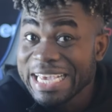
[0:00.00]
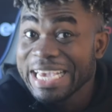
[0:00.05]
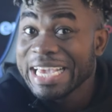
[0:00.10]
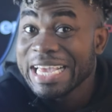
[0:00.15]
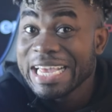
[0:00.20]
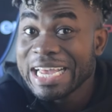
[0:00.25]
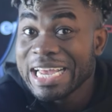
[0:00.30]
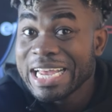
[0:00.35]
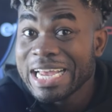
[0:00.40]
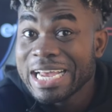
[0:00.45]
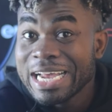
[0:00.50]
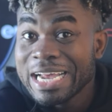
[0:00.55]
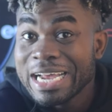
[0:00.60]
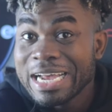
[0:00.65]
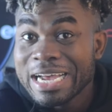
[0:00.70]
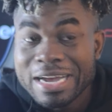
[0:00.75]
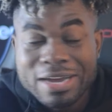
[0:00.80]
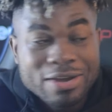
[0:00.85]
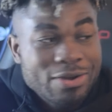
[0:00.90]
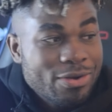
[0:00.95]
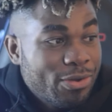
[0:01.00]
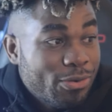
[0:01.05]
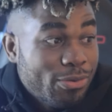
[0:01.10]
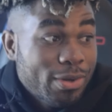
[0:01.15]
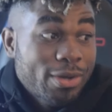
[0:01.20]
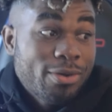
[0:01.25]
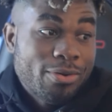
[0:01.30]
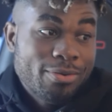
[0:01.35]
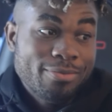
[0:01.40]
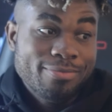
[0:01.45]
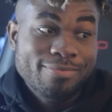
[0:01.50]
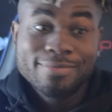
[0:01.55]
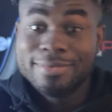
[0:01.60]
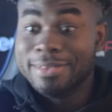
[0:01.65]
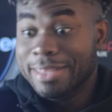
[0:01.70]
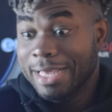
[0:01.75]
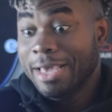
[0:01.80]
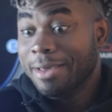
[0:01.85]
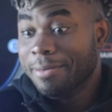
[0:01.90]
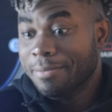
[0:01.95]
Lay, well,
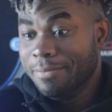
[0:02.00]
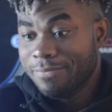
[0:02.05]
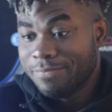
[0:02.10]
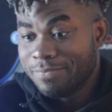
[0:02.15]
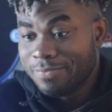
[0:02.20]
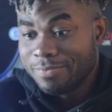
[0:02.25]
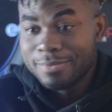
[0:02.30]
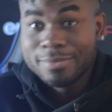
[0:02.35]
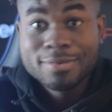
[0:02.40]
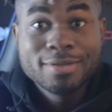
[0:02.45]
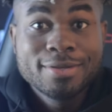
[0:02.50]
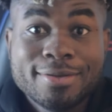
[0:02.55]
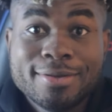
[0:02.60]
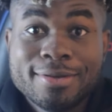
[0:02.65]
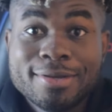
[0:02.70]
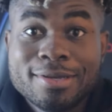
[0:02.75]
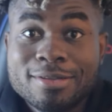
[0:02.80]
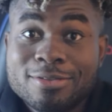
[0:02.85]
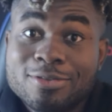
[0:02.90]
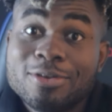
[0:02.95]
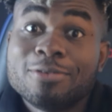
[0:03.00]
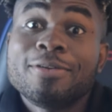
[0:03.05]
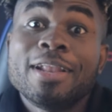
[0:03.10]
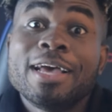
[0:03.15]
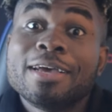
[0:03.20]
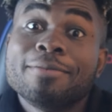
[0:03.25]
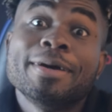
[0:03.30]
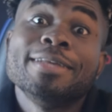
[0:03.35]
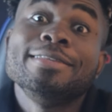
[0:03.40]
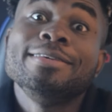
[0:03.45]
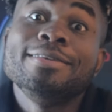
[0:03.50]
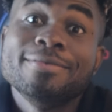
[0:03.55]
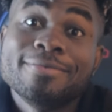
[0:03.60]
damn. Tough luck, buddy.